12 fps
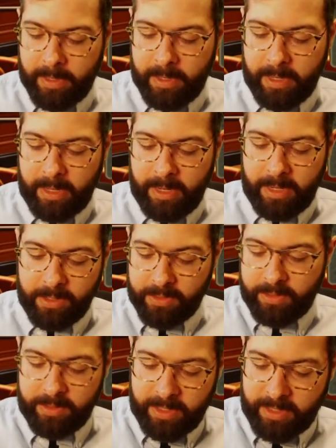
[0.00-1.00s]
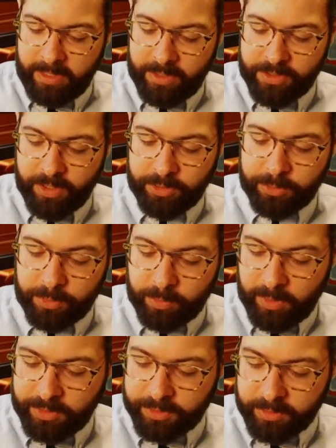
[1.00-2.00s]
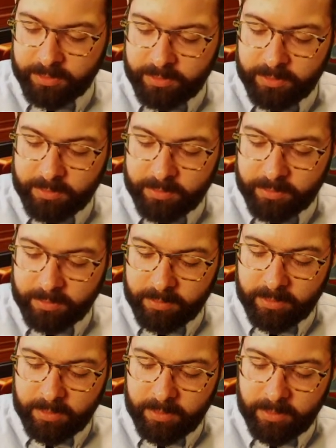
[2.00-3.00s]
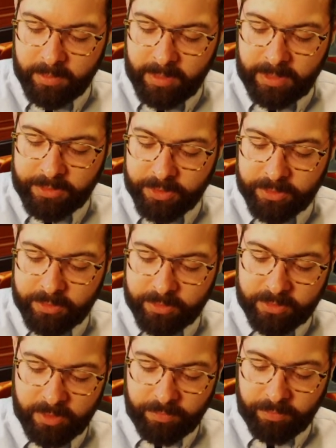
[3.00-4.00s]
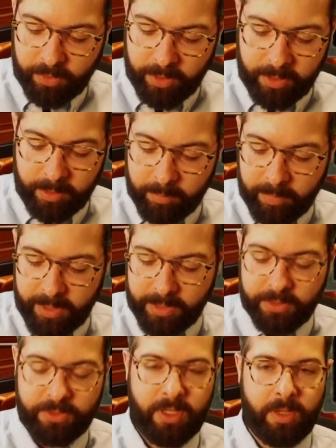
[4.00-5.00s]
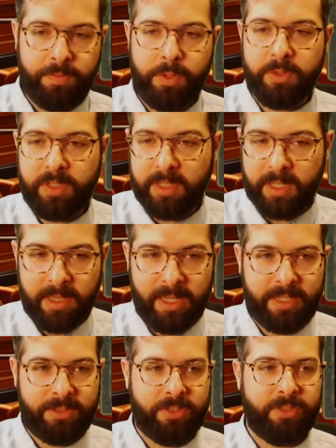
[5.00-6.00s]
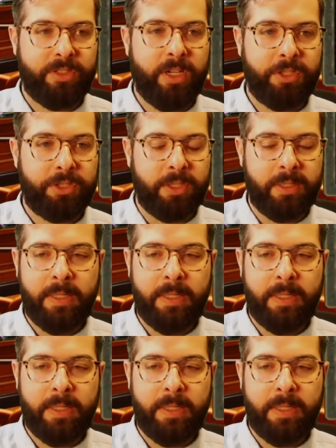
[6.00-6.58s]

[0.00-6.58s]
and getting in touch with questions, not just suffering by yourself, using the class discussion.